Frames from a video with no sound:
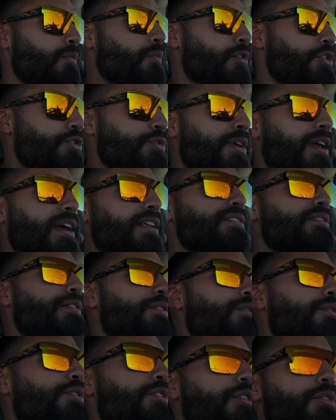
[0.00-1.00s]
When you get
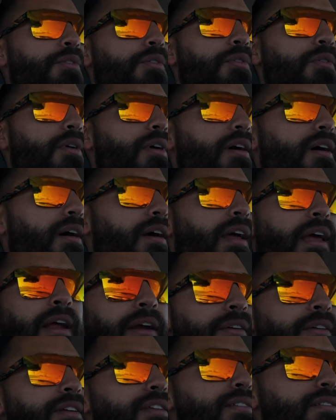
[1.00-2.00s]
to do
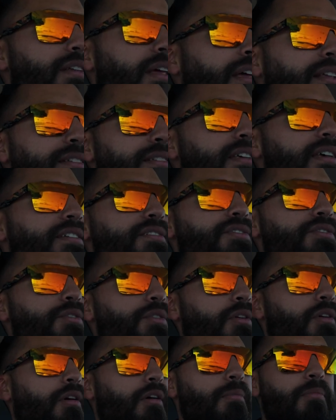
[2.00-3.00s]
errands and test
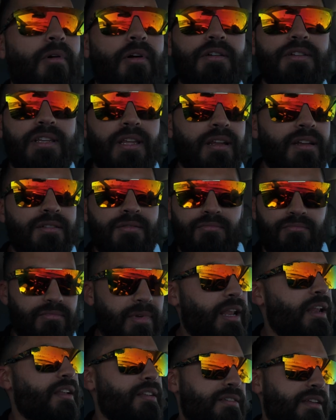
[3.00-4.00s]
new car parts, it
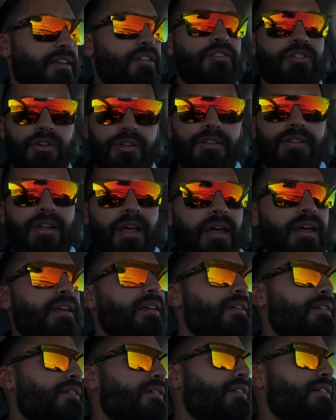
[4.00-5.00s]
is a good day.